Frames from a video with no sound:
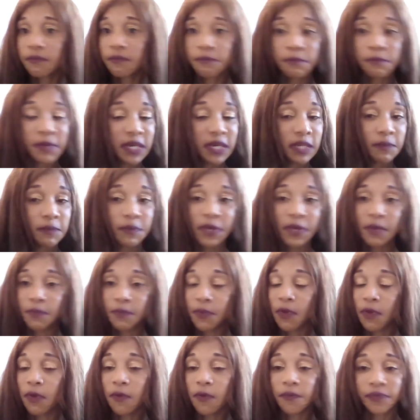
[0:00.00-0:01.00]
many
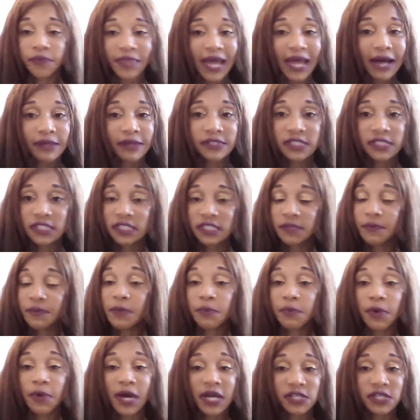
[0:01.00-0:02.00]
people, thousands of
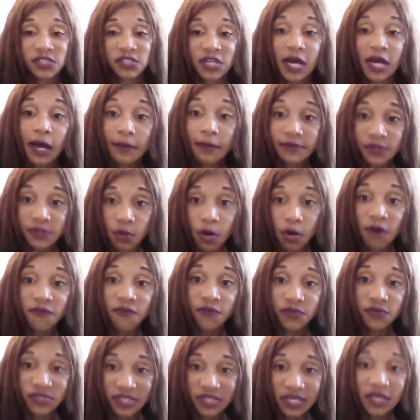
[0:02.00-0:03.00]
people had jobs
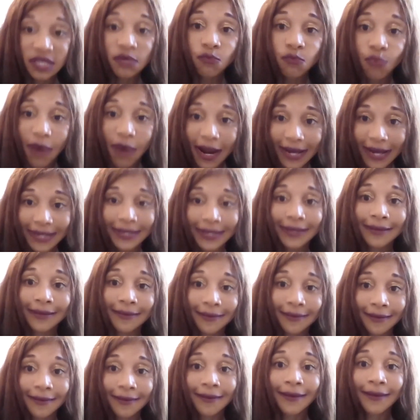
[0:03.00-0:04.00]
offers in writing,
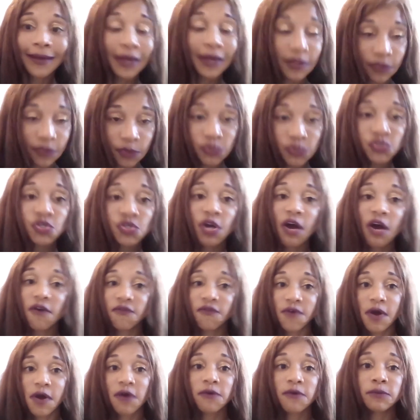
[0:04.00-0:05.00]
and those job
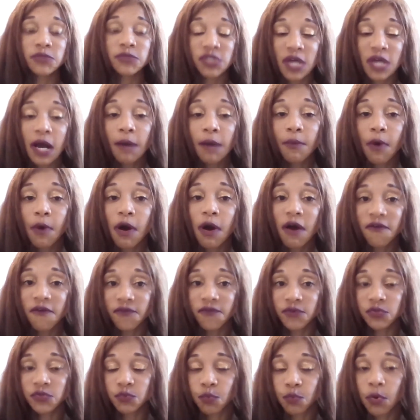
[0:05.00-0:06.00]

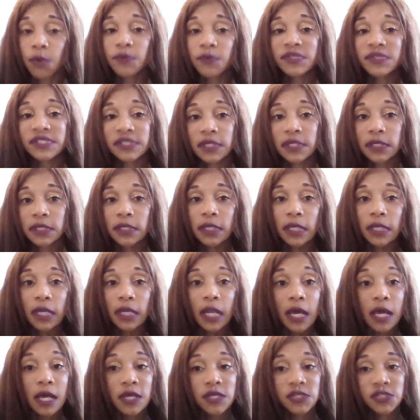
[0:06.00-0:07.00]
offers were rescinded.
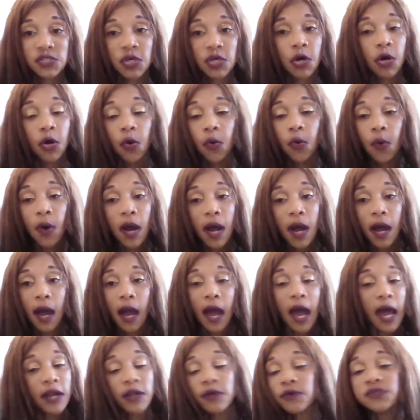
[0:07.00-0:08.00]
So
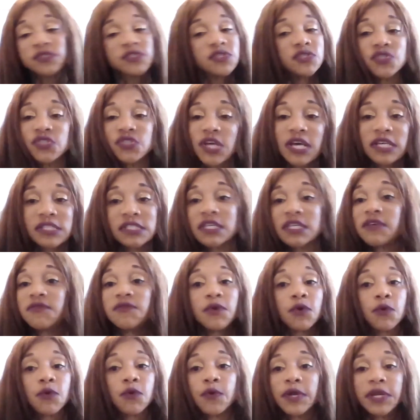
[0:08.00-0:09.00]
I don't suggest
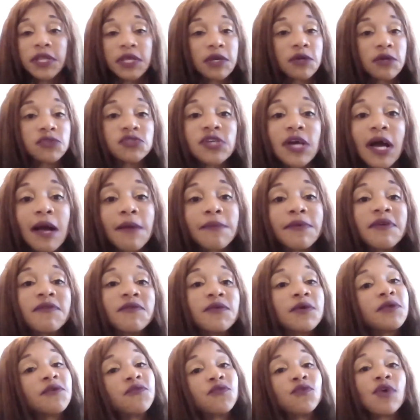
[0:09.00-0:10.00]
even quitting your job,
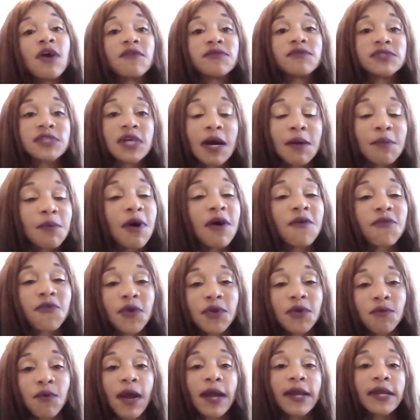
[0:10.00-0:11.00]
even if you have a job offer
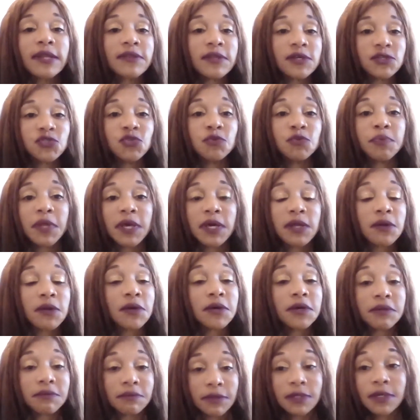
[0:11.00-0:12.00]
in writing that you plan
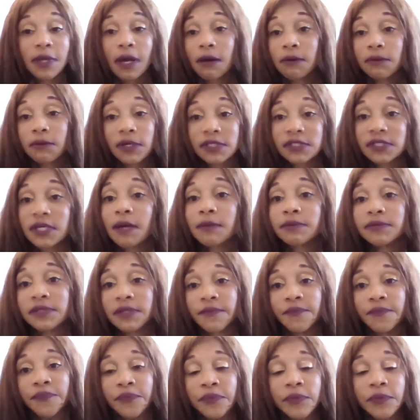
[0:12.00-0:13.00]
on, accepting.